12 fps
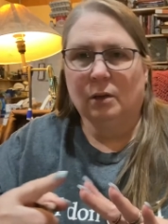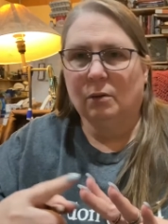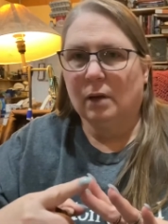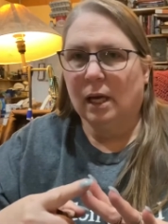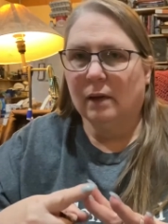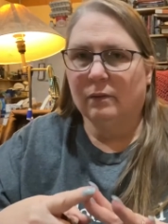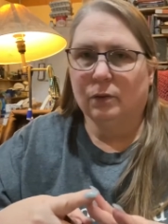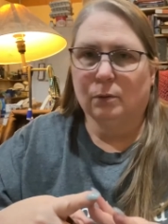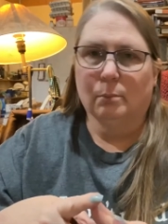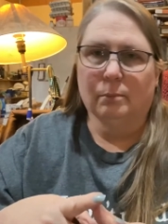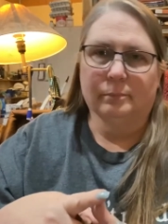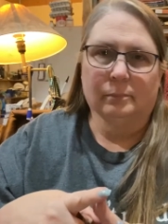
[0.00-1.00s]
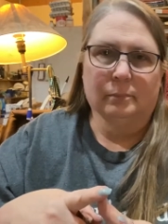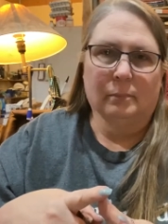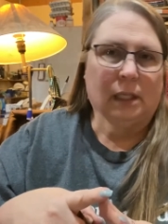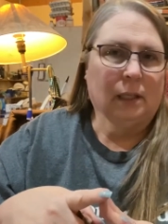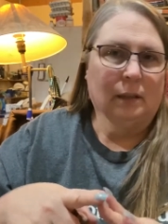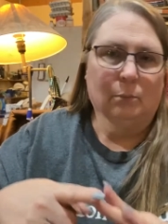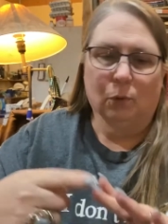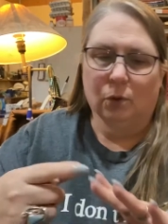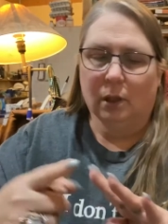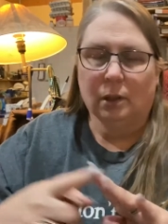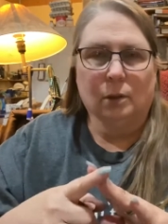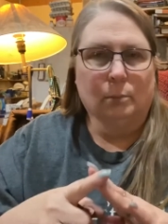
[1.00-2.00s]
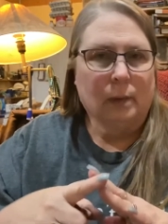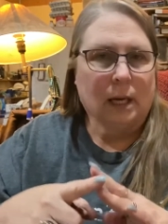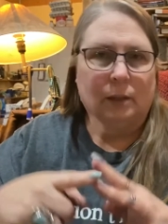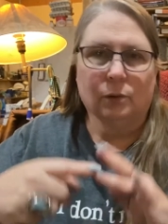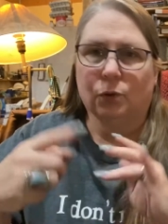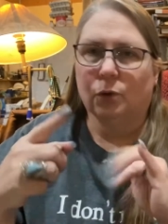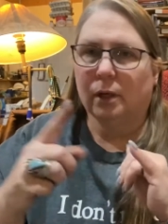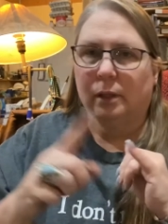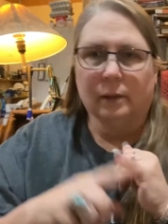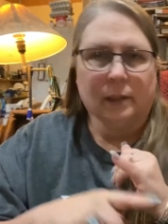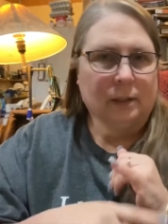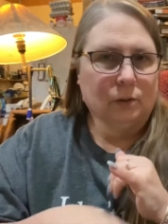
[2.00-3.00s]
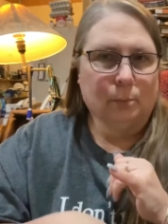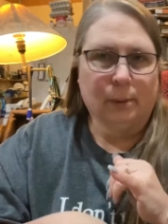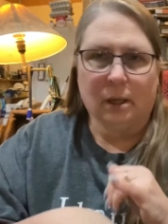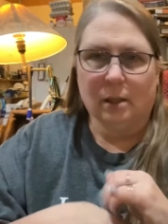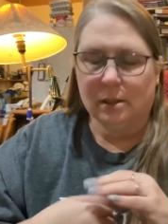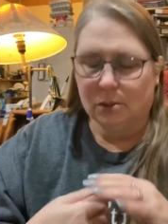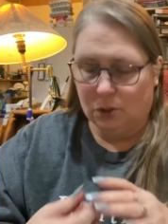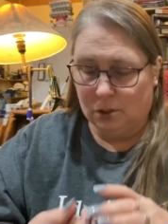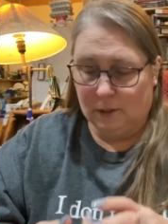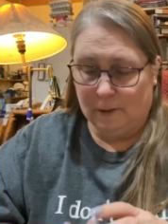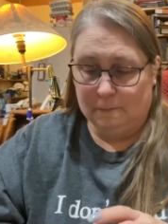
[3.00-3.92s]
you have your medium grit, your mild grit, and then your polish.